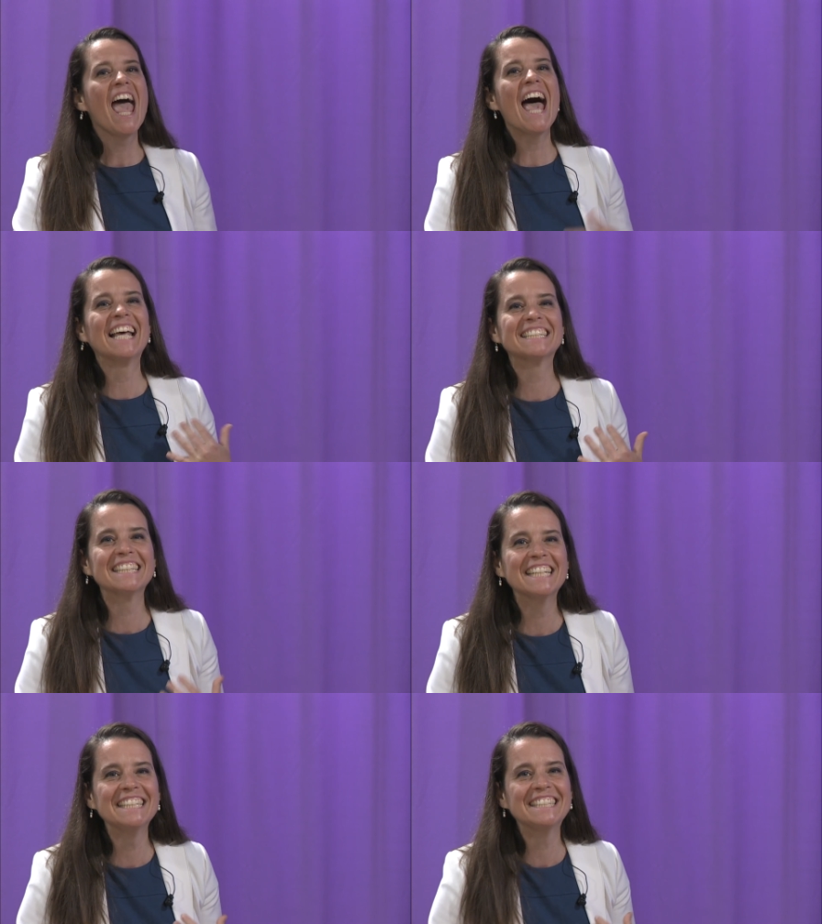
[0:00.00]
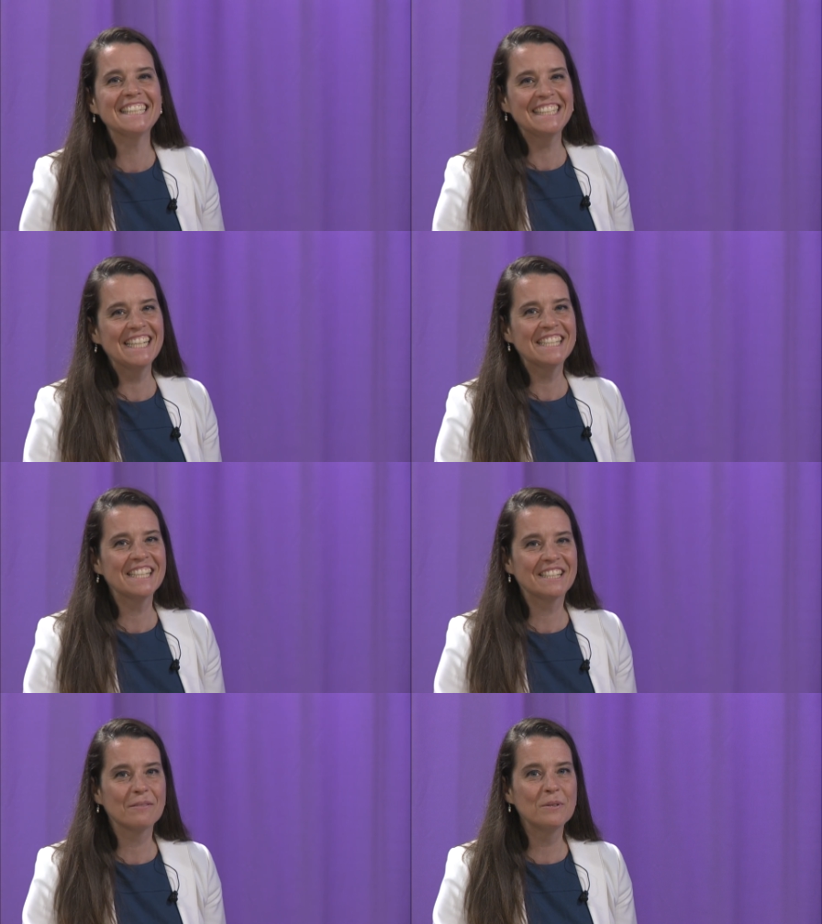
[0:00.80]
as Lindsay
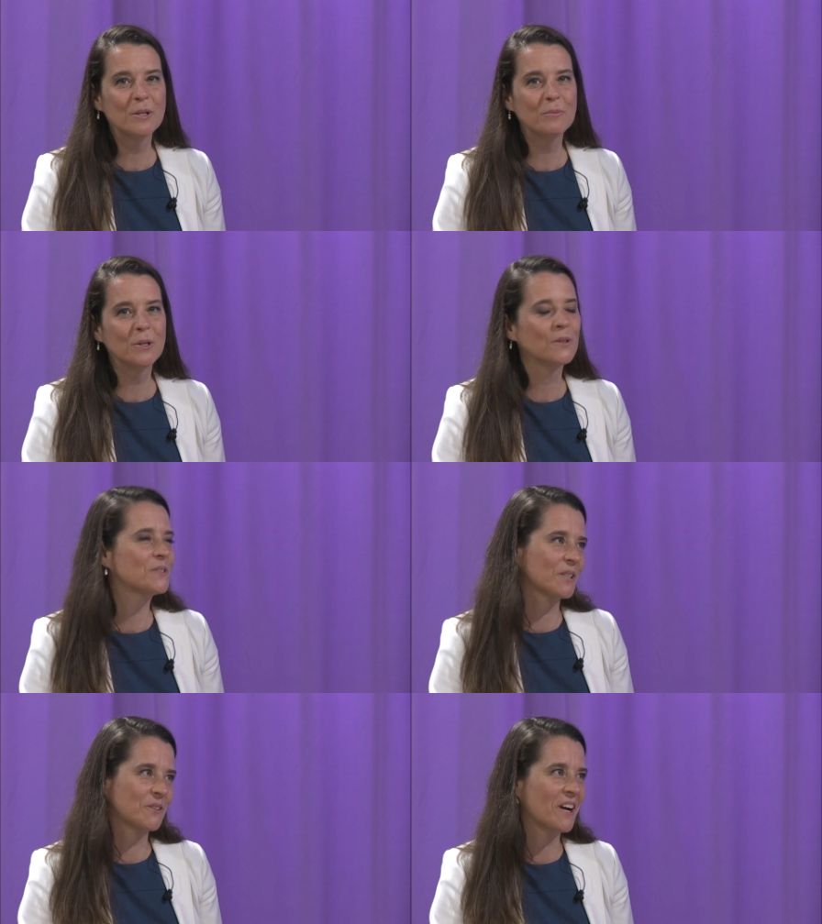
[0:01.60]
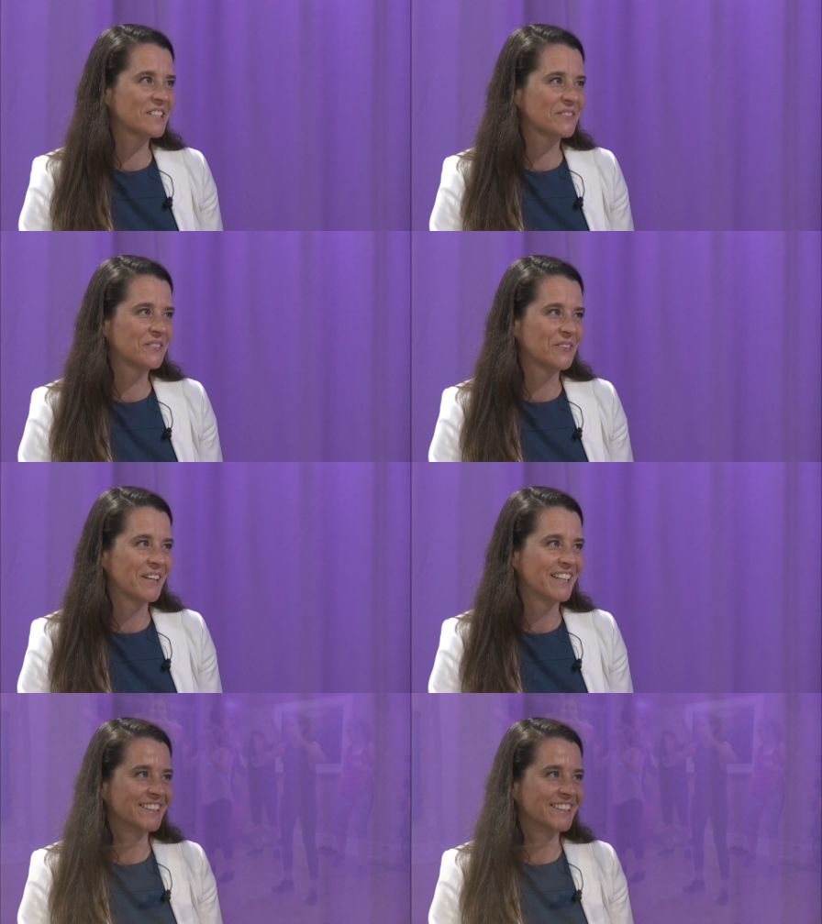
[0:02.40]
teaches some new moves across the floor.